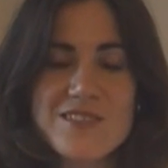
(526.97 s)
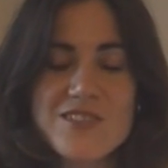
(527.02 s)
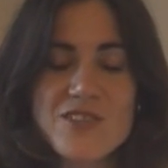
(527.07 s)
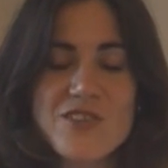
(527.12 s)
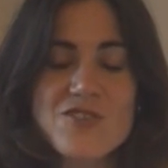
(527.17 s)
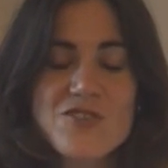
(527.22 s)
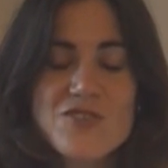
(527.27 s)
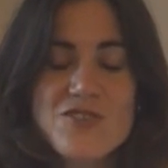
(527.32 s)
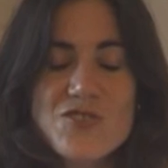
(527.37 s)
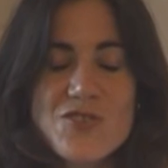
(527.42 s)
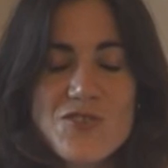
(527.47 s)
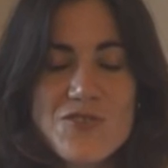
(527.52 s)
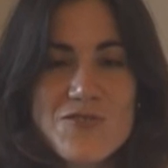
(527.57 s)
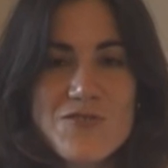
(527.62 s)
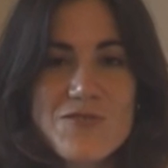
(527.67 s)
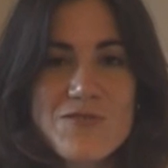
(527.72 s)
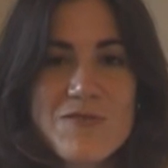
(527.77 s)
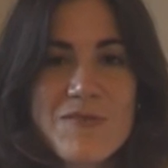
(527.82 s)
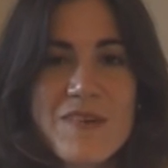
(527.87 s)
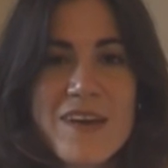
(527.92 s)
So
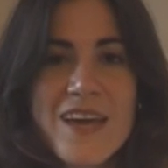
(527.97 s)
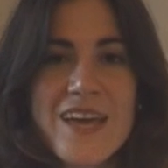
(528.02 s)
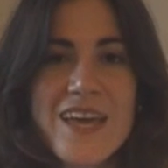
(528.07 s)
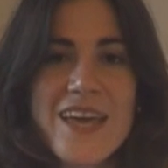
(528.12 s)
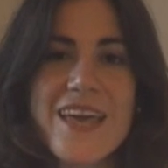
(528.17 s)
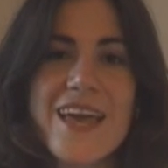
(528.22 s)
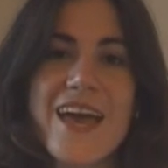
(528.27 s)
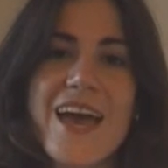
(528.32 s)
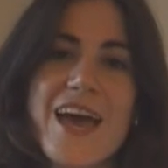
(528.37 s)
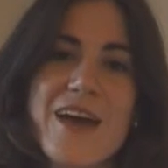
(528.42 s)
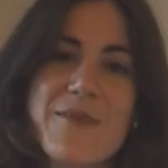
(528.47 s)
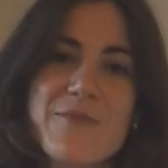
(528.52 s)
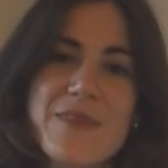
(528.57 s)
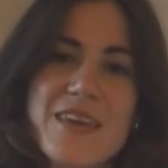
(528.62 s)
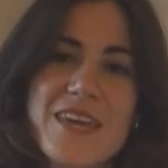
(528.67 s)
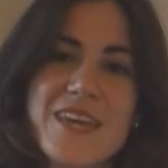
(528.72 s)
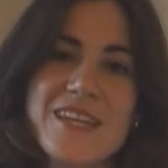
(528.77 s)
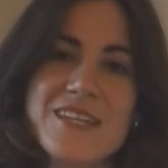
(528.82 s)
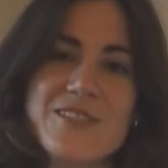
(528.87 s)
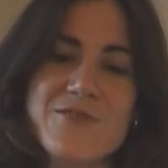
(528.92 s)
do
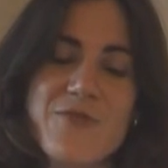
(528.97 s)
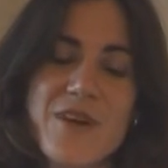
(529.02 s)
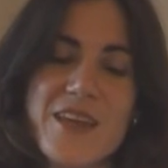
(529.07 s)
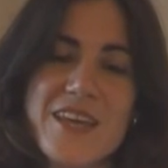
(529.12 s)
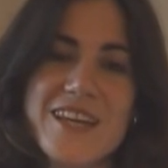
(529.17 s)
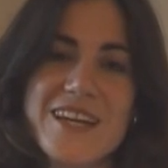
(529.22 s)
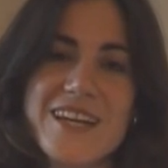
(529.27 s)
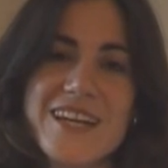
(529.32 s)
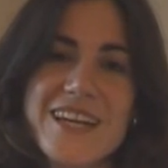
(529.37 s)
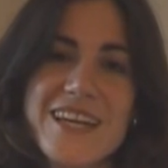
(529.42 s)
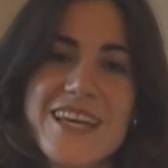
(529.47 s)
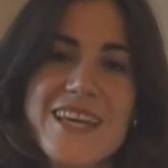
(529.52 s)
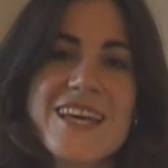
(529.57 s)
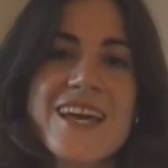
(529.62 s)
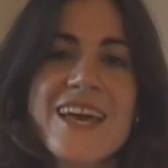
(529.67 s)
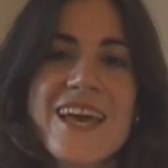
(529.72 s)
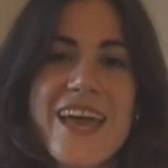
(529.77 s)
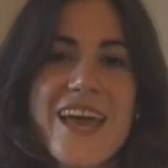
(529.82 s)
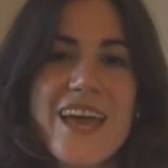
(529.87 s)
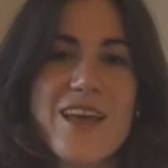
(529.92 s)
eat regularly
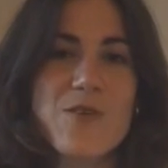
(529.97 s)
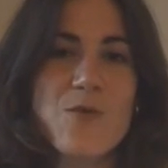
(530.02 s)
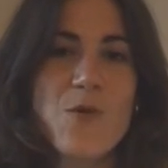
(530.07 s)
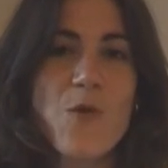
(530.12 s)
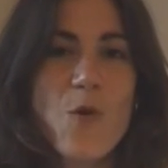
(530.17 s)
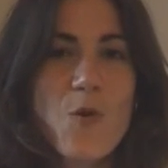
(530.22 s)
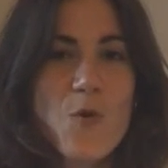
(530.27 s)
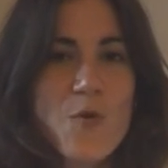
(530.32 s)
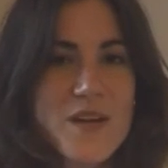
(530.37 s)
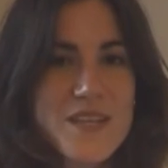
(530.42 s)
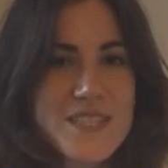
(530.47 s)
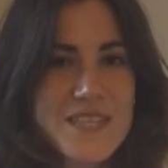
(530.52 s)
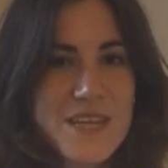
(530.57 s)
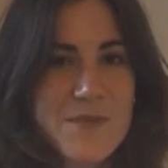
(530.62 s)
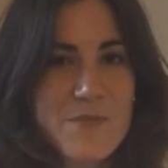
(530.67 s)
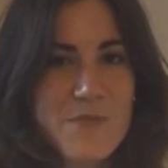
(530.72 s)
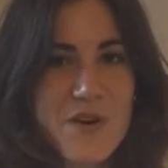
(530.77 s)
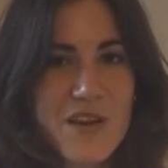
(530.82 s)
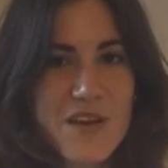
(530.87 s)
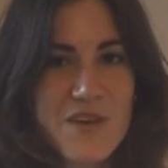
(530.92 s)
and always
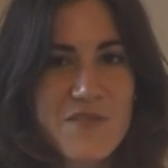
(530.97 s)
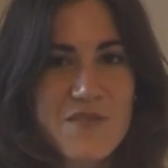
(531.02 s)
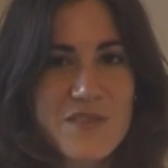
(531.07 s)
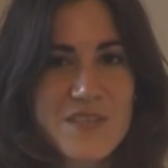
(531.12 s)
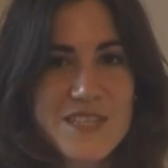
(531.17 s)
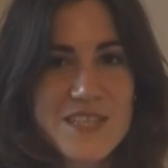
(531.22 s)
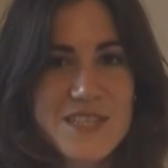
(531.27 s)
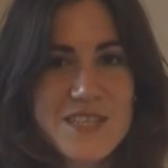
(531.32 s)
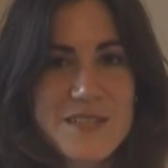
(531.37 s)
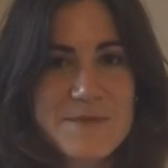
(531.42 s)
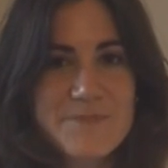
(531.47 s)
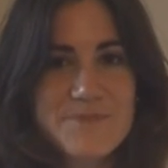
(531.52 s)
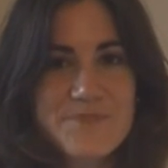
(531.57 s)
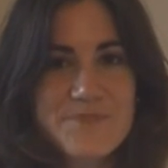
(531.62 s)
eat breakfast.